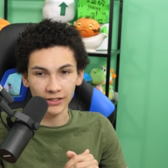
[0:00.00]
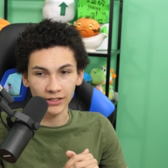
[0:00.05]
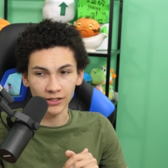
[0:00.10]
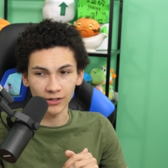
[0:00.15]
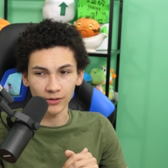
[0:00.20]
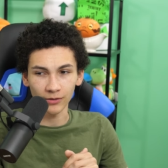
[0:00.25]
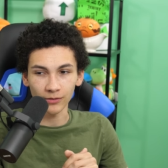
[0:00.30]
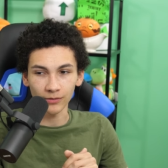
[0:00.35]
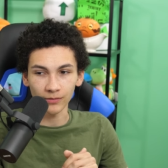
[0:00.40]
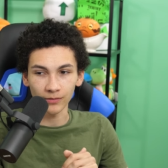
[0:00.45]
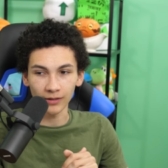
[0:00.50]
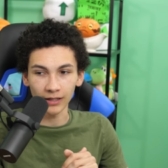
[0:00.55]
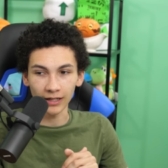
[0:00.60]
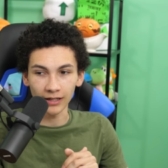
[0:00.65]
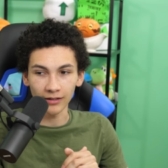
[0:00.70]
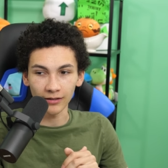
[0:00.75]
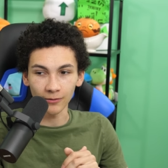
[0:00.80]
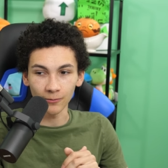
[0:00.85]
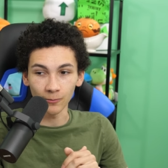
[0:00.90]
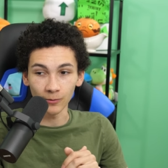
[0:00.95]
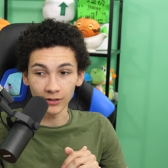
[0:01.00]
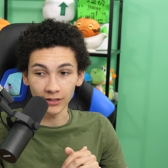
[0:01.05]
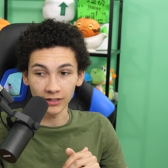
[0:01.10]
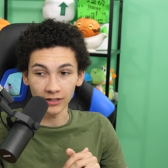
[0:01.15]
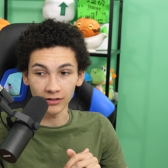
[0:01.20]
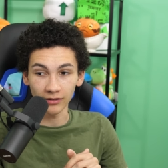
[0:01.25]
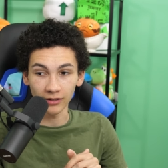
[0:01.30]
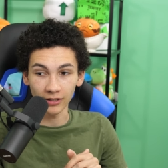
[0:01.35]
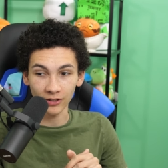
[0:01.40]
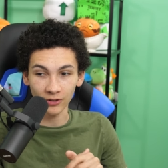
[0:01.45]
So was
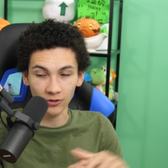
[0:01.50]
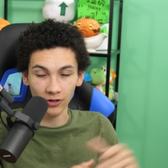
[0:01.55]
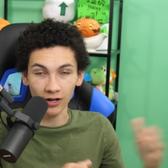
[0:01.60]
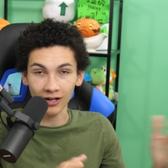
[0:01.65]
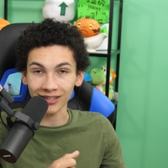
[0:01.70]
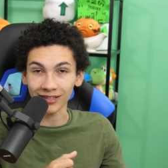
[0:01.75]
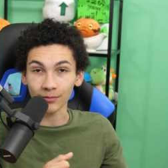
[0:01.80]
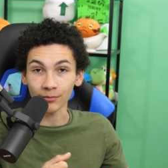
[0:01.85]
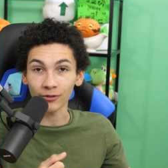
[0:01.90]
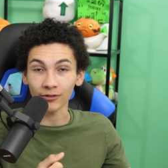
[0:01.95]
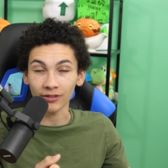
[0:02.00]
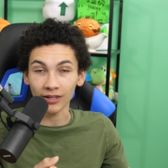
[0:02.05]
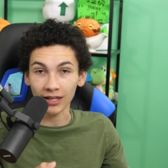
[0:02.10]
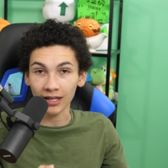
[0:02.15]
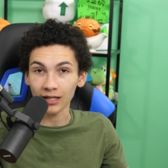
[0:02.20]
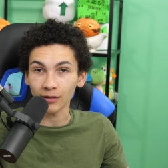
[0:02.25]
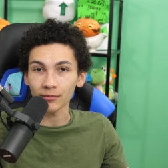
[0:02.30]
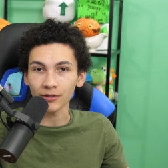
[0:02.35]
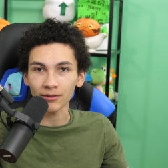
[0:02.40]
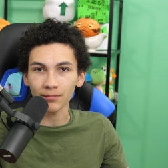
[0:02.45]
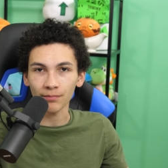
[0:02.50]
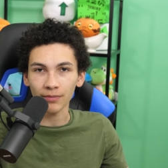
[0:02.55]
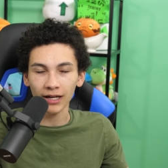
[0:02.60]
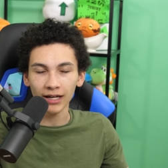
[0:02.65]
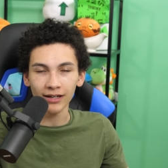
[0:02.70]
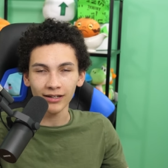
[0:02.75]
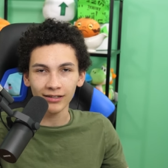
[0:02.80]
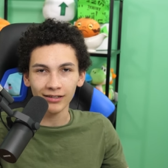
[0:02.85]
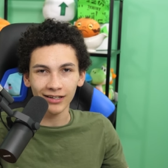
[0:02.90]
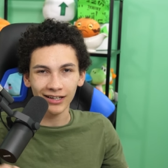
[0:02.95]
it the straw that broke the camel's
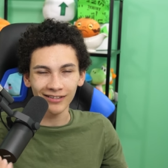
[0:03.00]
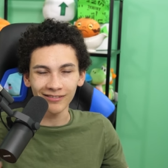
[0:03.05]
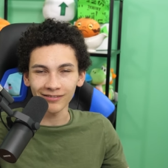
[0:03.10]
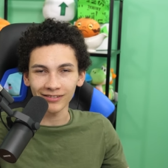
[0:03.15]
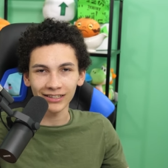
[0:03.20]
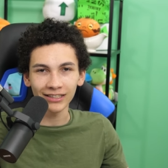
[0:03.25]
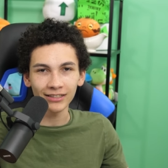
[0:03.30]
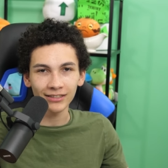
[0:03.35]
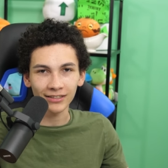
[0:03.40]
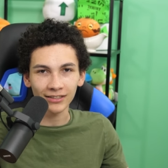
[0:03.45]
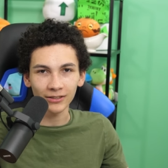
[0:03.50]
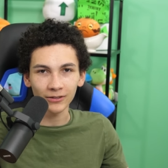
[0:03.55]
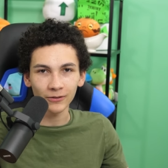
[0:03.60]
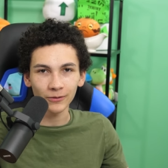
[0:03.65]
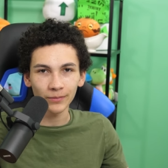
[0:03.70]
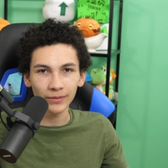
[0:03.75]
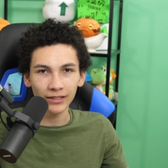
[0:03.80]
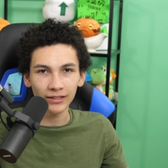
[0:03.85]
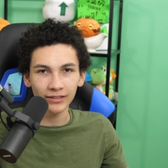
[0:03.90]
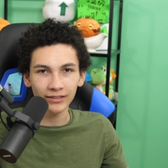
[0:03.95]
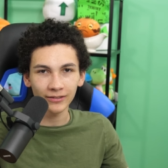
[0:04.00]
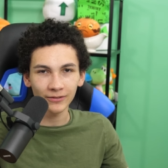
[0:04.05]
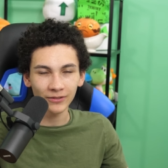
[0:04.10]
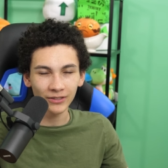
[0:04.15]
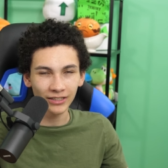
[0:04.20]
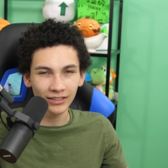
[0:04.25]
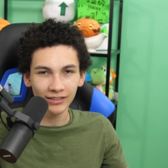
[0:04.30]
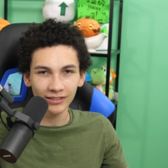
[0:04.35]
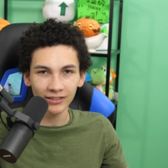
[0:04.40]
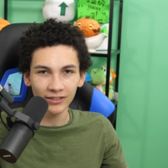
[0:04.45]
back? I don't think so, because it
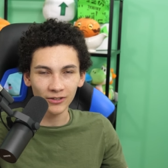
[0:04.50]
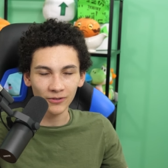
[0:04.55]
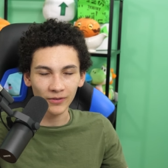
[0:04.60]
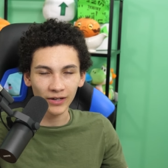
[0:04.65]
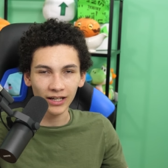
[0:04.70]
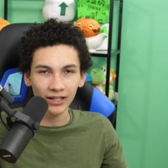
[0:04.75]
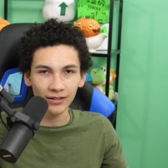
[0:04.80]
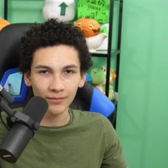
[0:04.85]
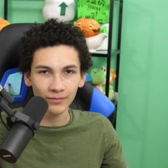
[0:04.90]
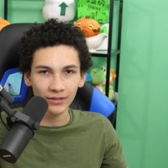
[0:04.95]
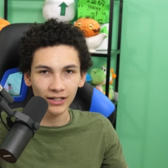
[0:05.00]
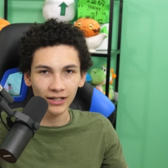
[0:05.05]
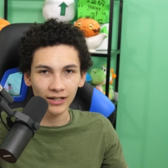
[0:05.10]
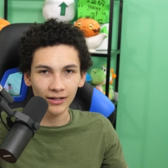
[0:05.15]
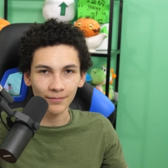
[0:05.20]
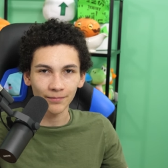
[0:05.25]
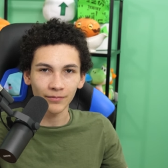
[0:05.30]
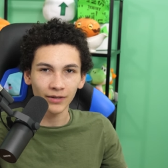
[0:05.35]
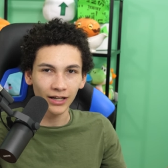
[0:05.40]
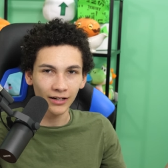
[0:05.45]
was just such a random time.